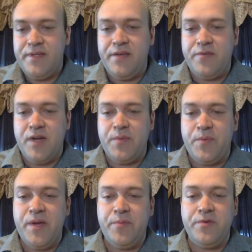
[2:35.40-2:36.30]
you drop a
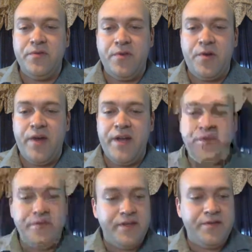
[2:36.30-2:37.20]
pebble or a
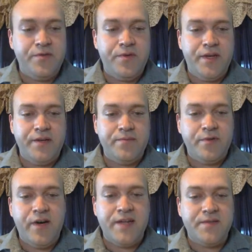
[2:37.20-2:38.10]
granule into a
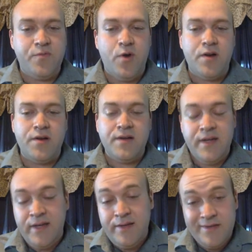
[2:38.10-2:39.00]
glass of water,
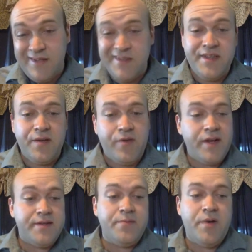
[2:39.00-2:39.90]
it's going to sink
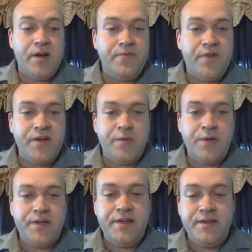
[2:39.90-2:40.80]
right to the bottom fairly
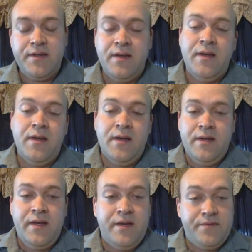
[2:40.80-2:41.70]
quickly.
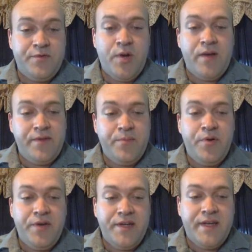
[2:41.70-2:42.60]
There's gravity
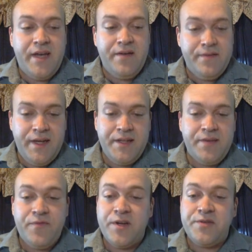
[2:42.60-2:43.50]
pulling it down, and
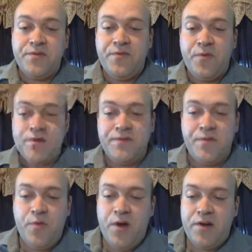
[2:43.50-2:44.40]
that frictional force of
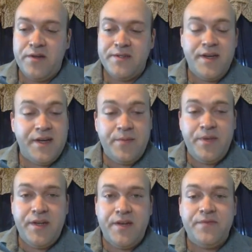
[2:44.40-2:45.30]
the water is not going to
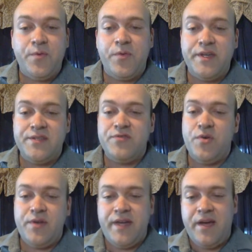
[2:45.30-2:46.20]
be enough to really
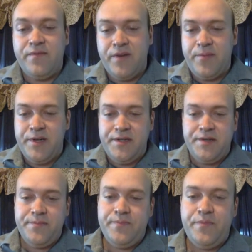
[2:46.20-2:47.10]
slow it down very
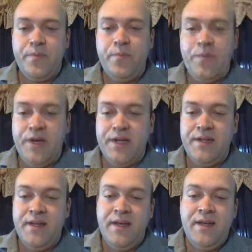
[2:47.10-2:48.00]
much.
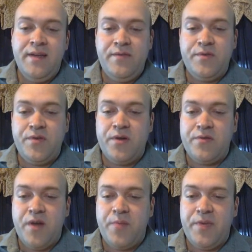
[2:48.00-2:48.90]
But if you start
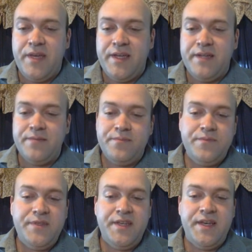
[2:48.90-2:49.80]
dropping in,
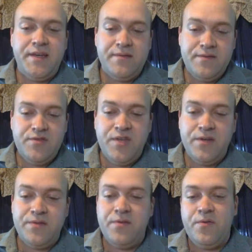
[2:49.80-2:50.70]
say,
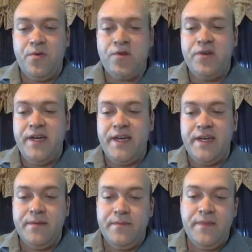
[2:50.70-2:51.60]
silt or
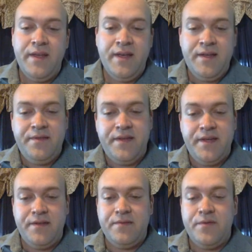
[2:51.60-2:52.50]
clay,
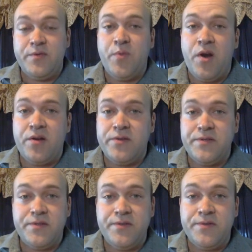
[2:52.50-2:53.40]
then those
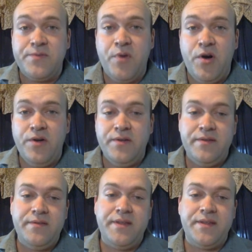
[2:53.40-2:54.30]
particles are so small
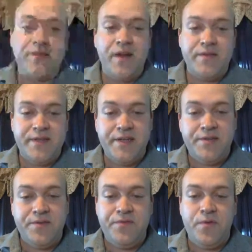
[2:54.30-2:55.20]
that the
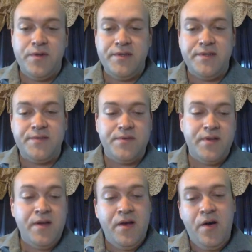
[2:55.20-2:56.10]
gravitational force is
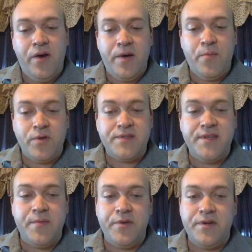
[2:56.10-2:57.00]
a lot more
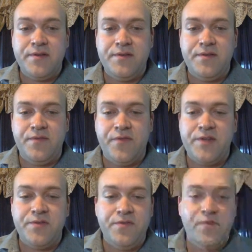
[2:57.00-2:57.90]
similar to the
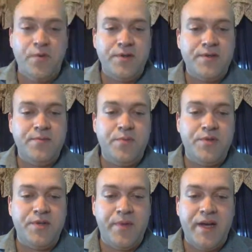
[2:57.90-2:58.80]
frictional force
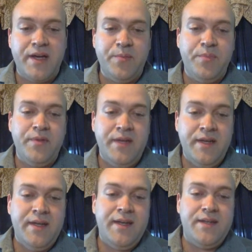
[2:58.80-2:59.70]
pushing back up,
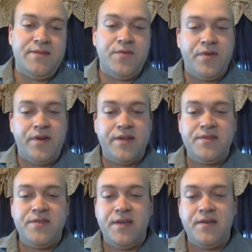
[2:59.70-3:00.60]
and so they're going to
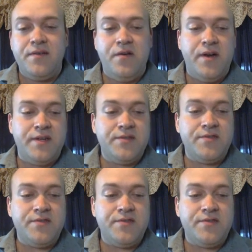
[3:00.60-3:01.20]
sink a lot